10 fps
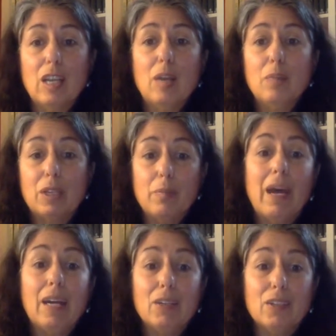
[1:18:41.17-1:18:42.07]
but
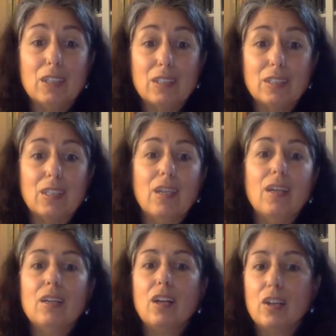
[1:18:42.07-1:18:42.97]
batteries
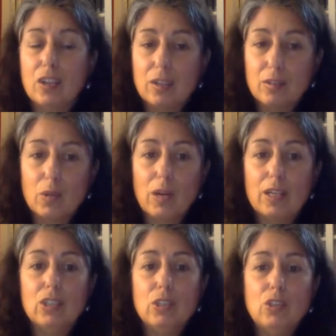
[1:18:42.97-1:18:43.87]
are going to require
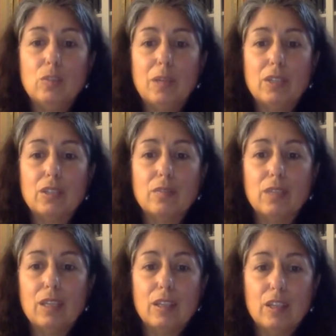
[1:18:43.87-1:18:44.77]
huge amounts of
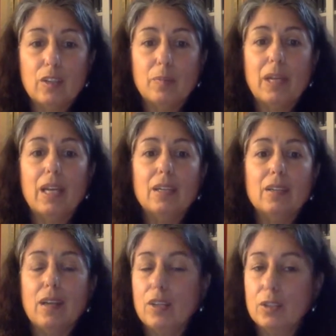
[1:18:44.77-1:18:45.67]
lithium and
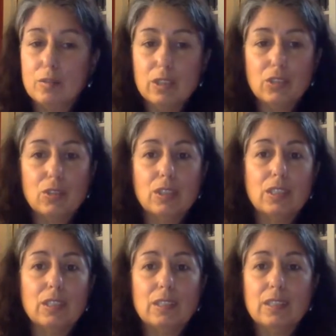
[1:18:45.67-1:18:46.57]
other
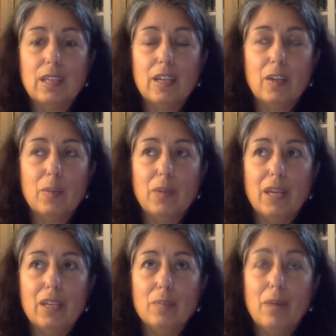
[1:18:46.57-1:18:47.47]
resources,
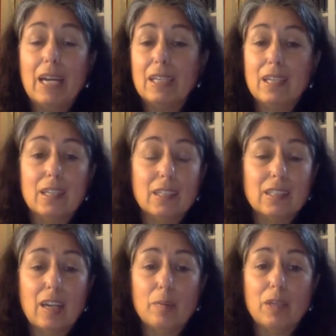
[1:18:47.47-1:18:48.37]
and mining that's
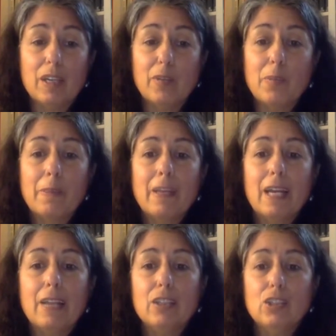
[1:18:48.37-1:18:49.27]
happening.
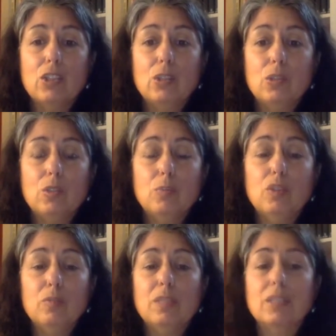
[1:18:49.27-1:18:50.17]
And there's huge
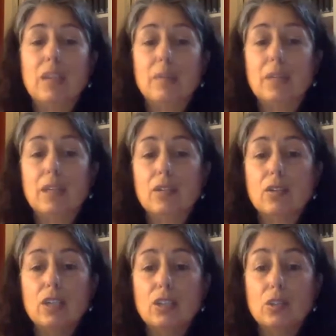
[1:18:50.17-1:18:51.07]
movements happening
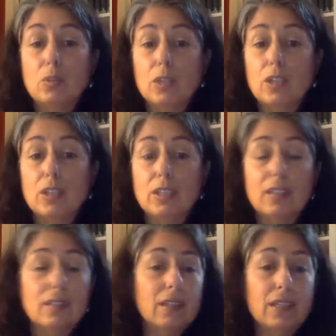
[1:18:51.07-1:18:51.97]
across the world,
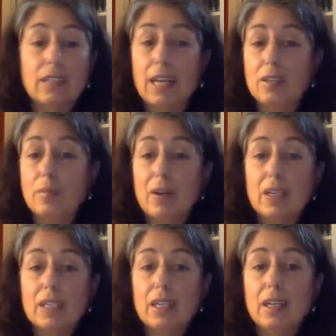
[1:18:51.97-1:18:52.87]
and like Latin
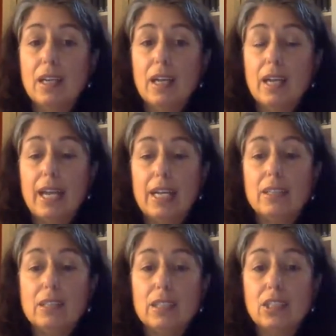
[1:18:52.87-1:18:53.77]
America,
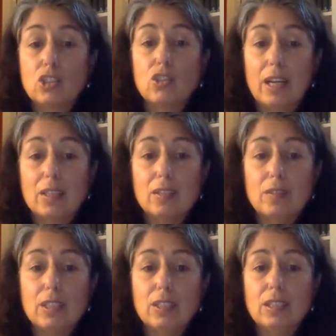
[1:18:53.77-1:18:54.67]

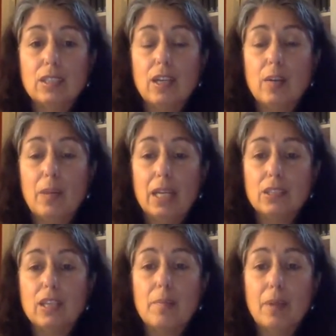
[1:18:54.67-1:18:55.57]
anti-extractivist,
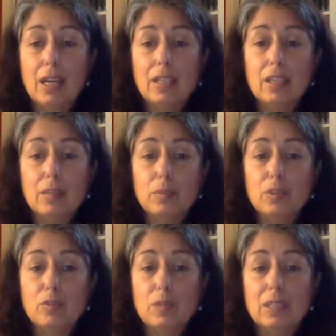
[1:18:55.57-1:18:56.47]
anti-mining
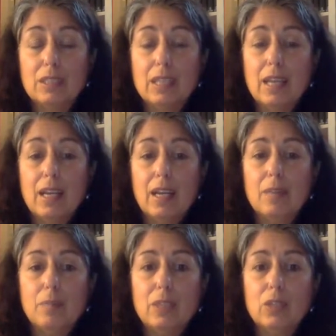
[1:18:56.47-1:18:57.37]
movements, and a
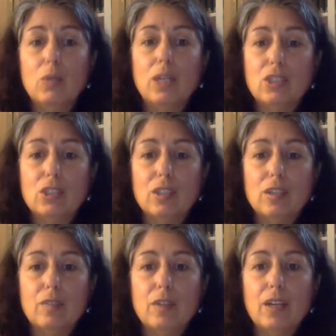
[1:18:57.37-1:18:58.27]
big question
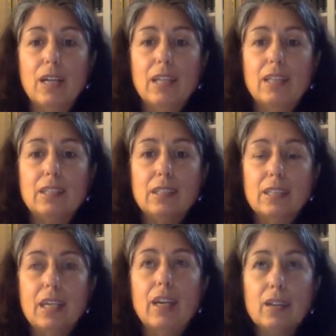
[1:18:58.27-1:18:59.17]
over the
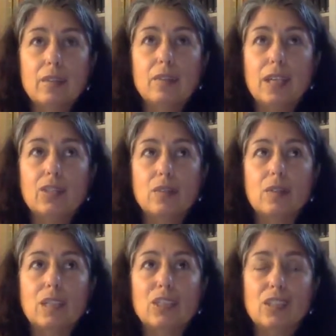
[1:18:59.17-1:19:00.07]
scale of
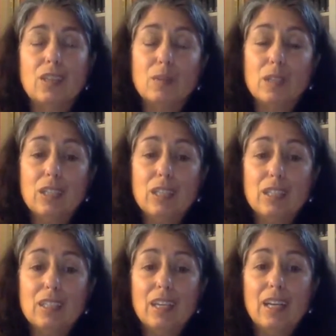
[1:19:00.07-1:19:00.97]
electrification that we need.